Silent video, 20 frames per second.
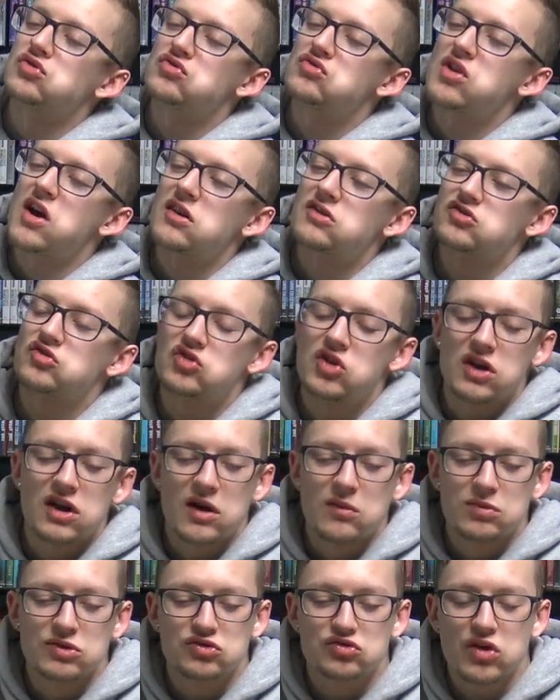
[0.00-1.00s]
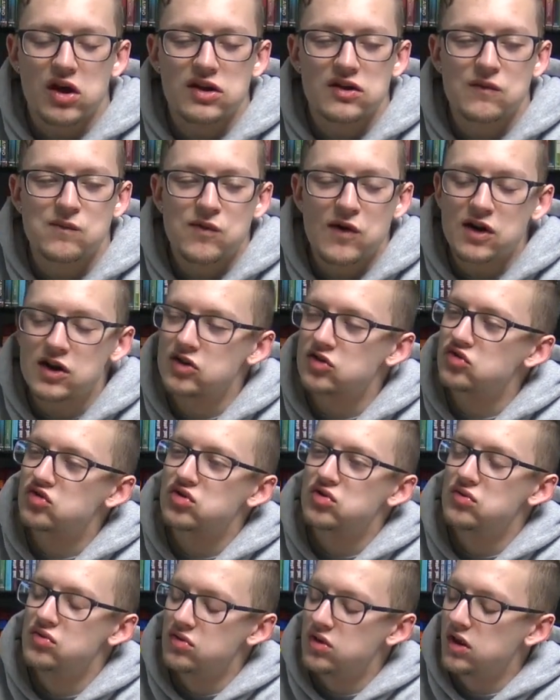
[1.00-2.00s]
just texting. I've been trying to fucking
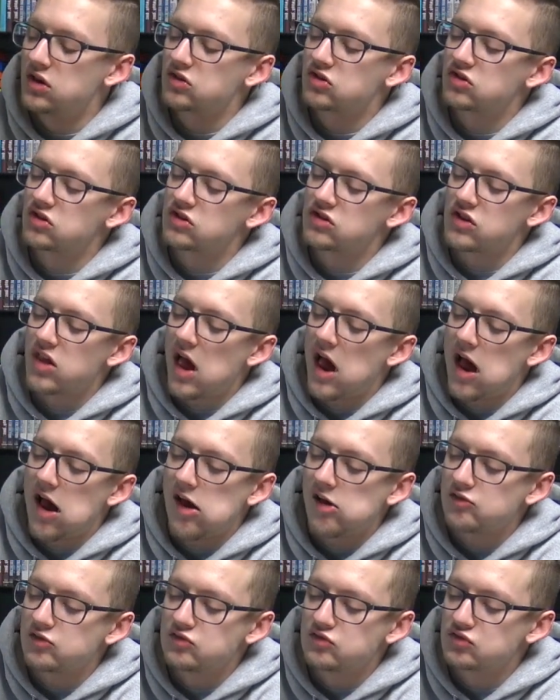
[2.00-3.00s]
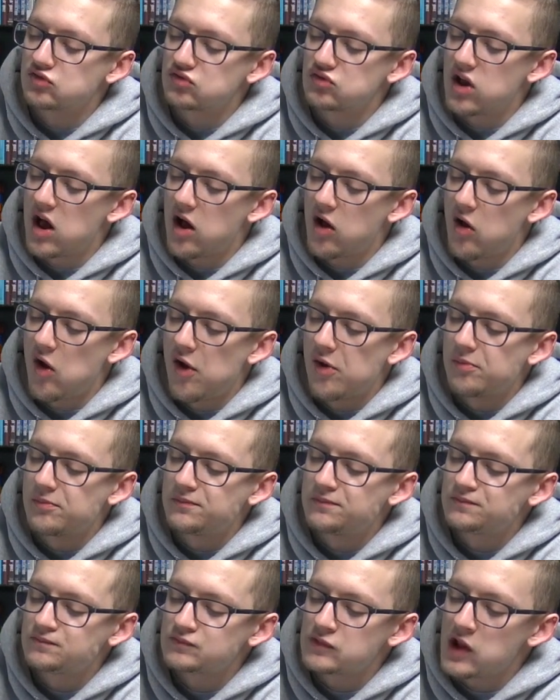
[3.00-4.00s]
chew this. It's not, it's not good.
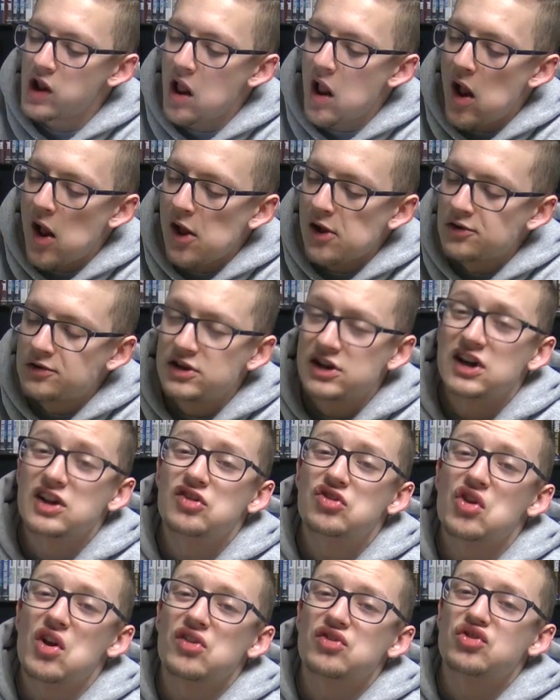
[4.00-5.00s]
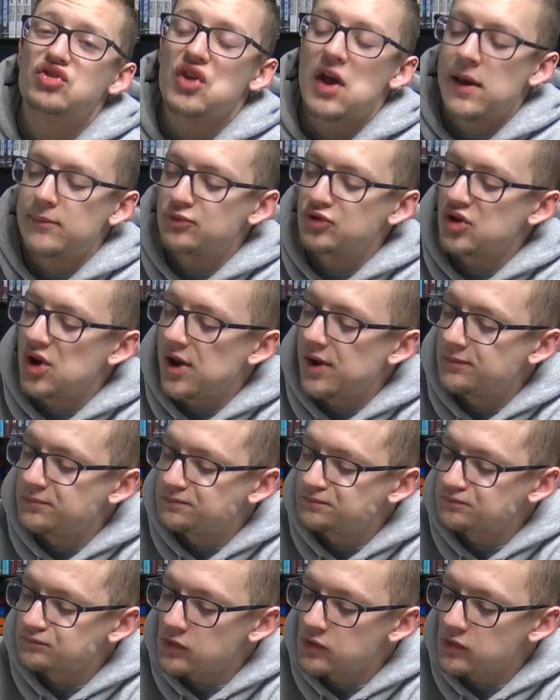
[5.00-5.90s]
I'm gonna take a Snapchat.